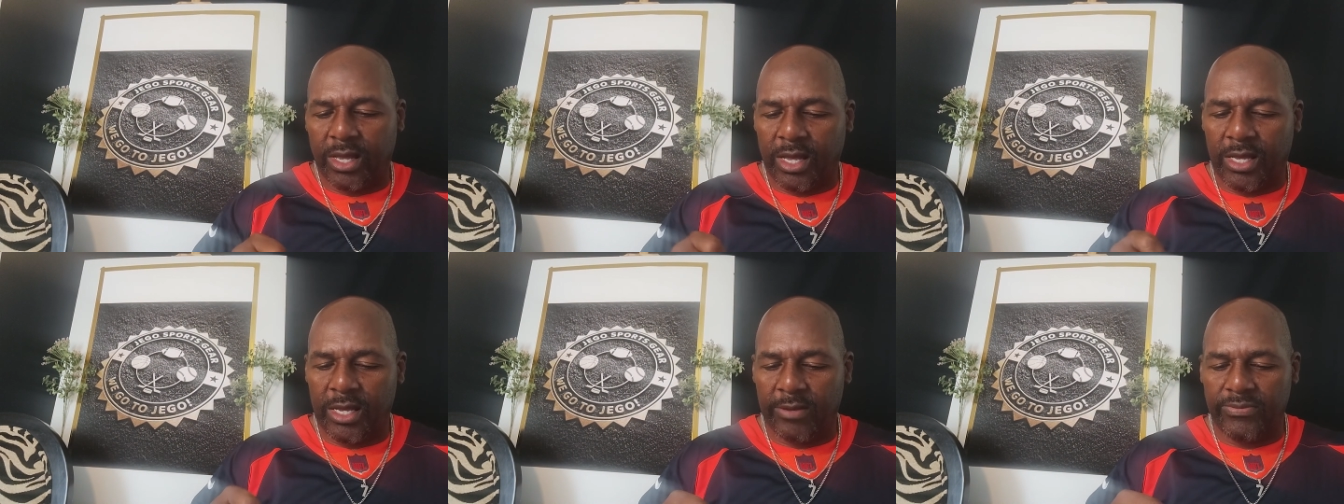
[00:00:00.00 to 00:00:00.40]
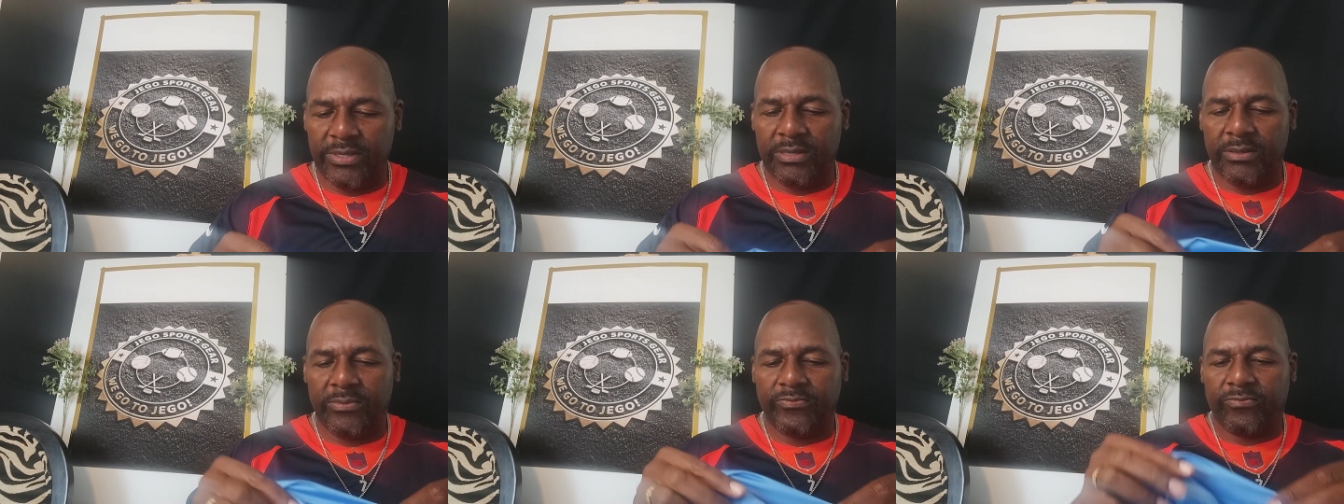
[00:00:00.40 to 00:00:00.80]
uh,
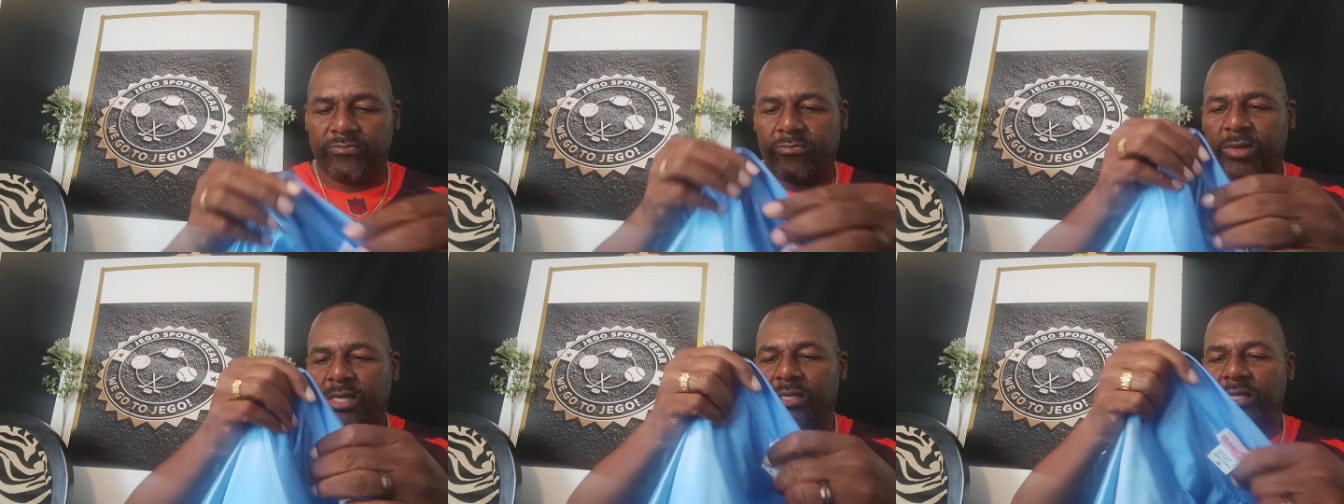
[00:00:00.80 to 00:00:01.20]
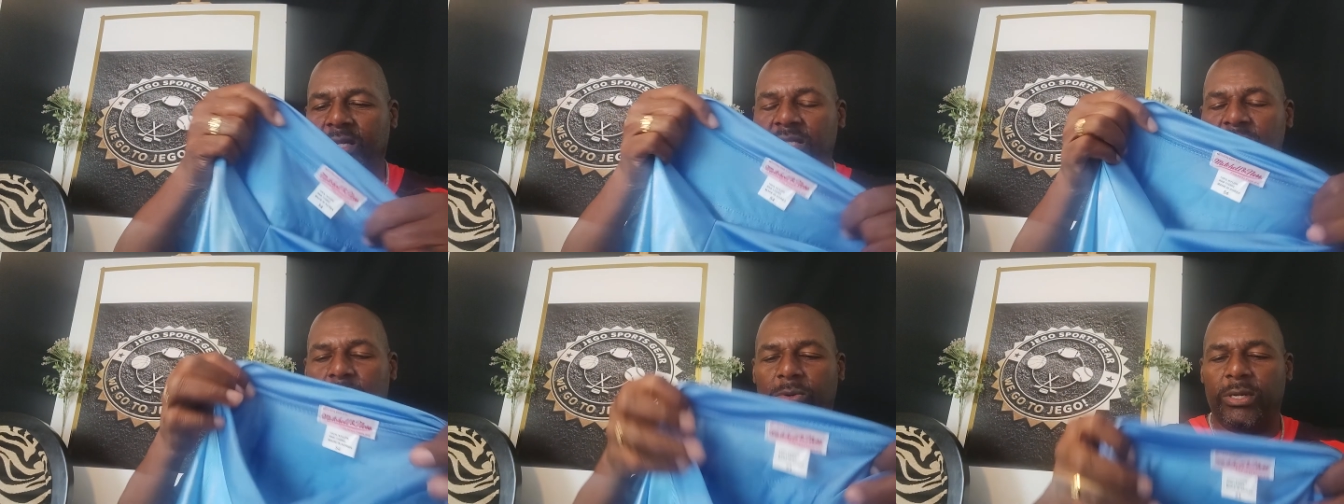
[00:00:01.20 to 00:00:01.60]

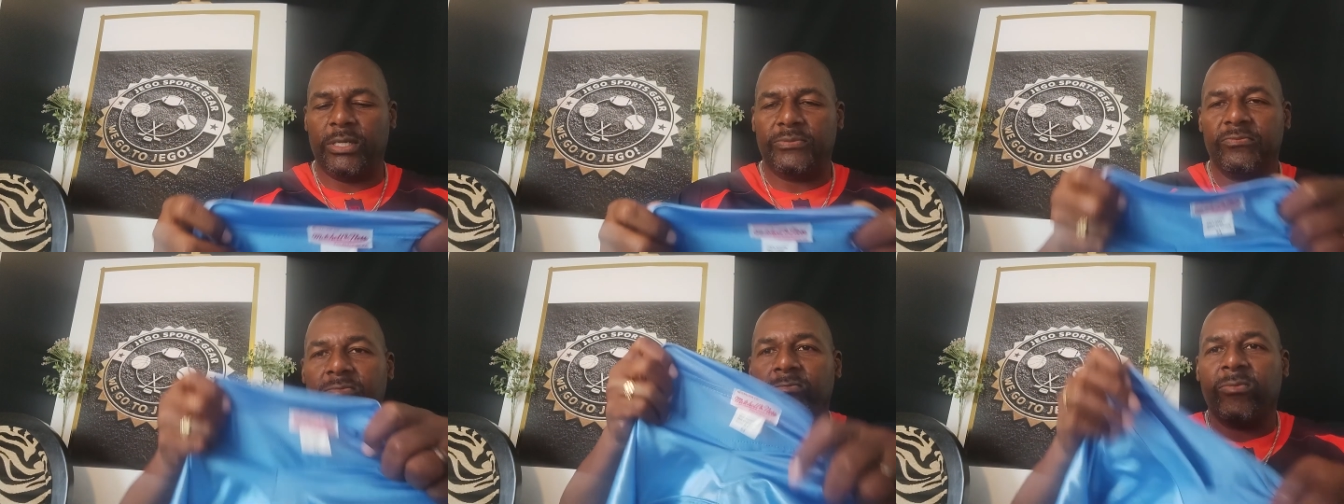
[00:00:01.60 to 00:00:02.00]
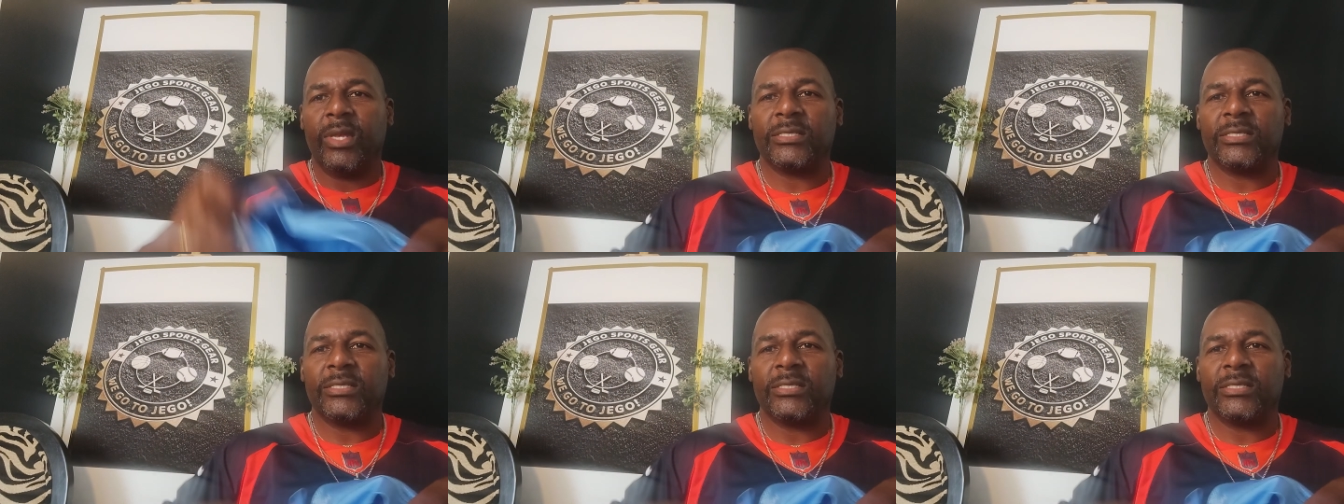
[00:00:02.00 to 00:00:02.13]
this one.